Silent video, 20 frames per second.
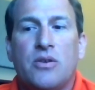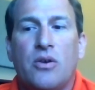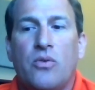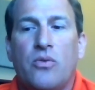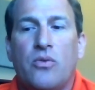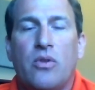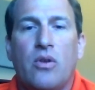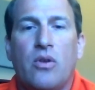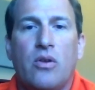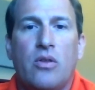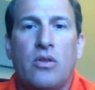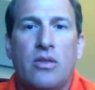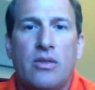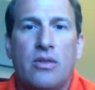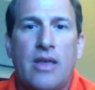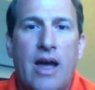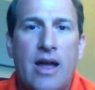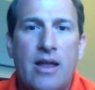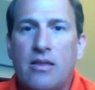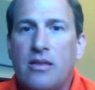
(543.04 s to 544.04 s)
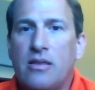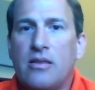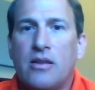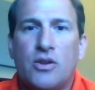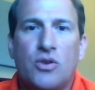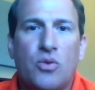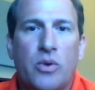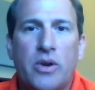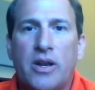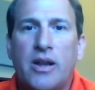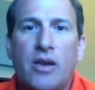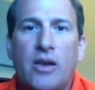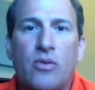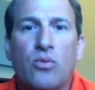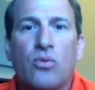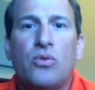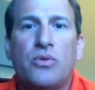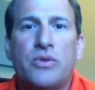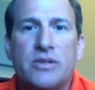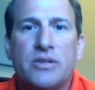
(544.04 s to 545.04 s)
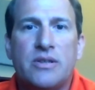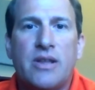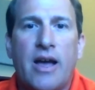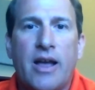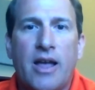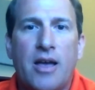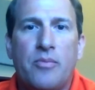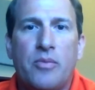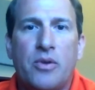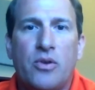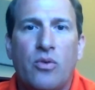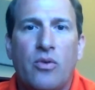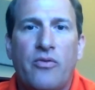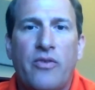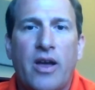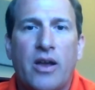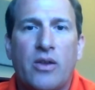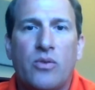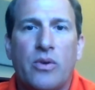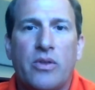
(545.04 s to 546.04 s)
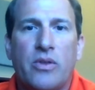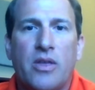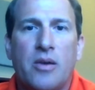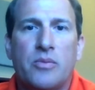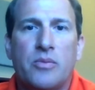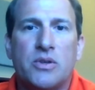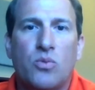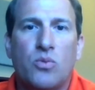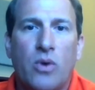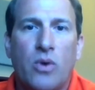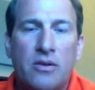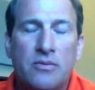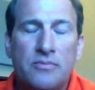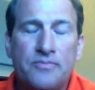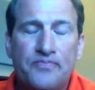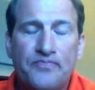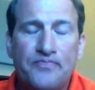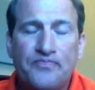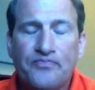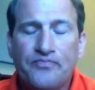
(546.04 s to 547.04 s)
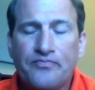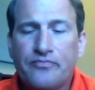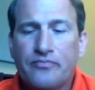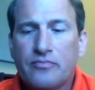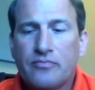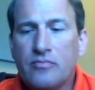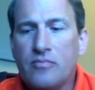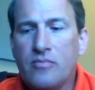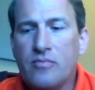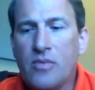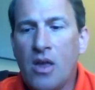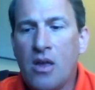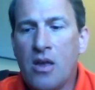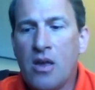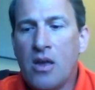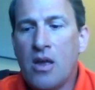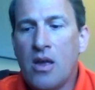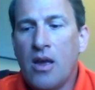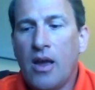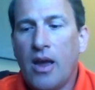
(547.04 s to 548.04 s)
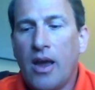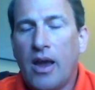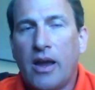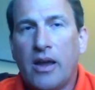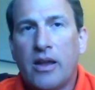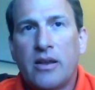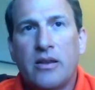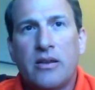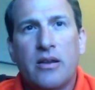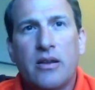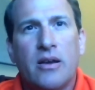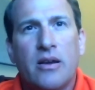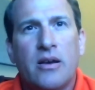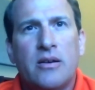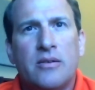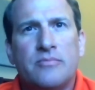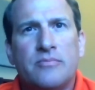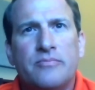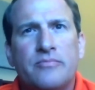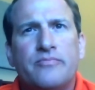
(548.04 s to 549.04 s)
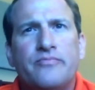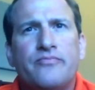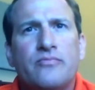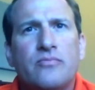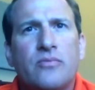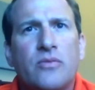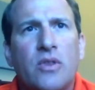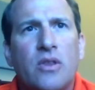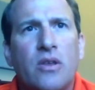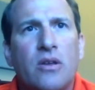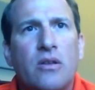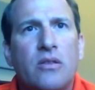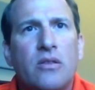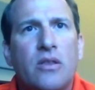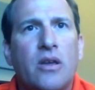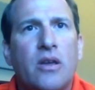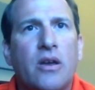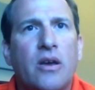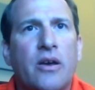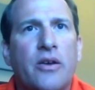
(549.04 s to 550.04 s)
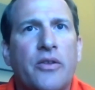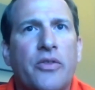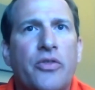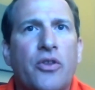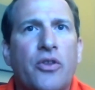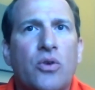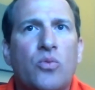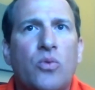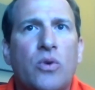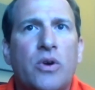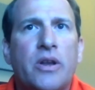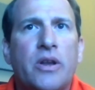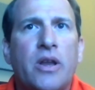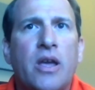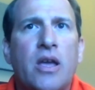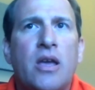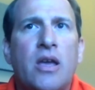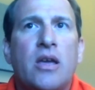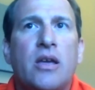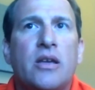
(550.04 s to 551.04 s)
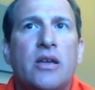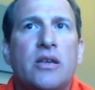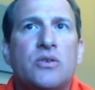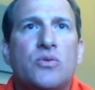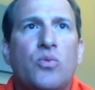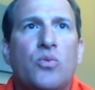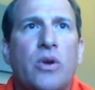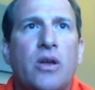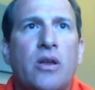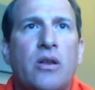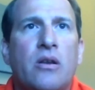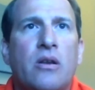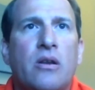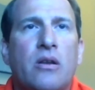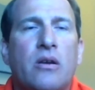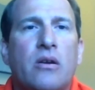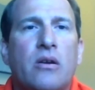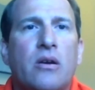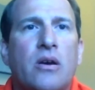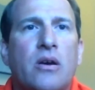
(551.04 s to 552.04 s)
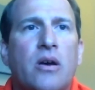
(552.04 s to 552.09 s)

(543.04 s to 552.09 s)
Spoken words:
so the 20-day rule does not come into effect with them as well. And the third one is when,